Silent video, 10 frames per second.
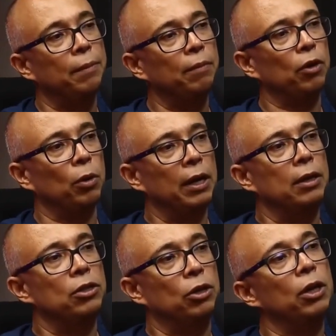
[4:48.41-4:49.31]
direct the
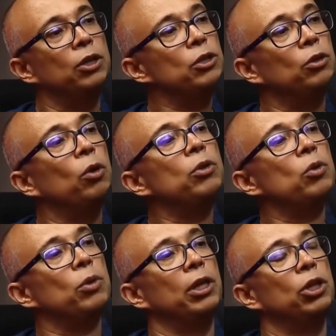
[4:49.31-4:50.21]
circuit to new
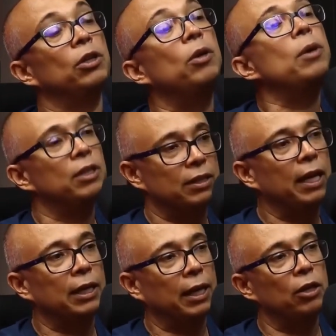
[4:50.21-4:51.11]
regions within
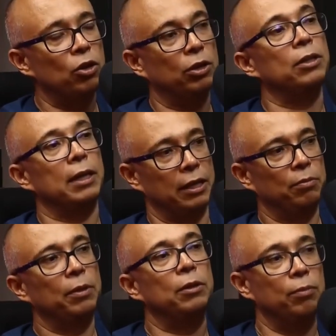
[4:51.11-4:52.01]
that electrical
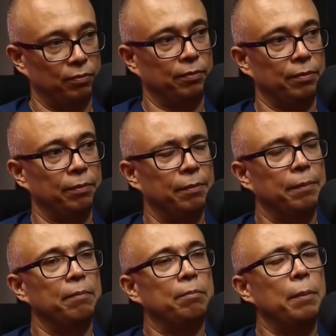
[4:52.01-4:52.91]
scheme.
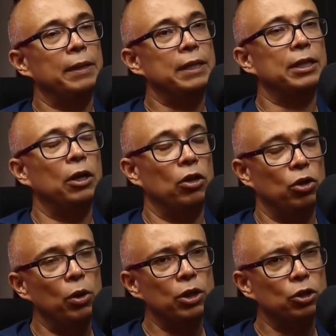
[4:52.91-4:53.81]
But this little
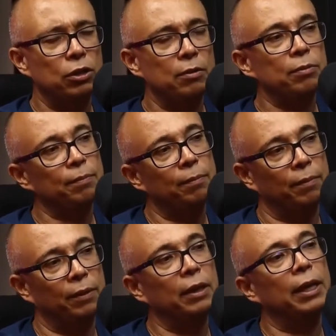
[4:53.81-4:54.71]
switch
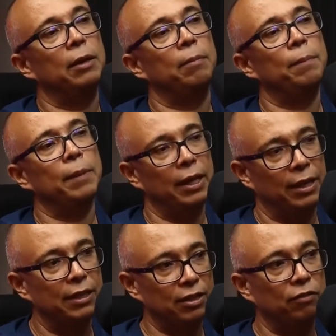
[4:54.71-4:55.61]

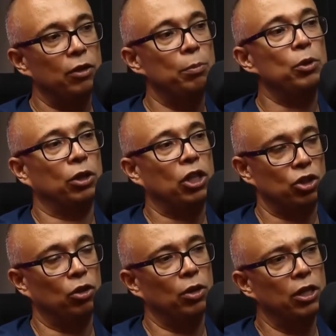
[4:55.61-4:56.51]
it's a
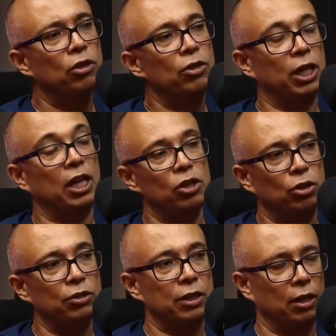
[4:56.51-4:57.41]
3-position rectification
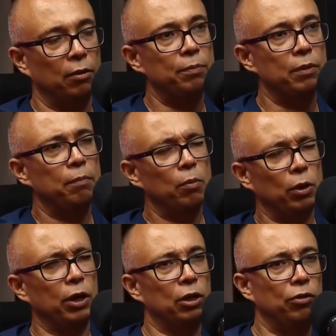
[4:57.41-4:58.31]
scheme
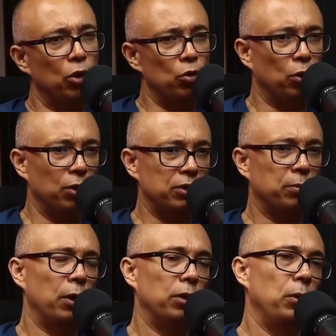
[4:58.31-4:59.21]
which gives you a
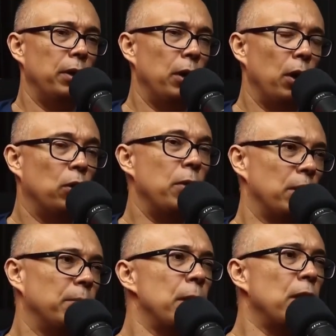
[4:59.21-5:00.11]
response with a lot of
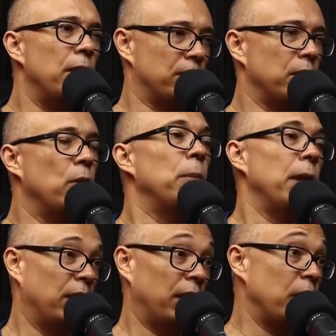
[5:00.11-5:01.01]
compression. There will be a
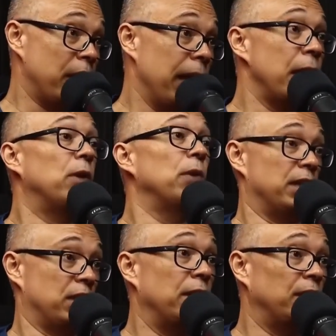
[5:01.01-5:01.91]
lot of
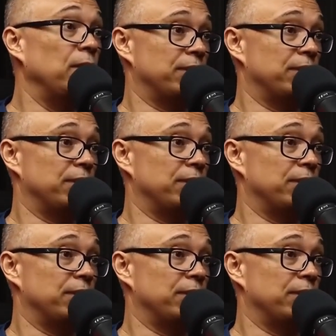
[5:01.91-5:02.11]
attenuation.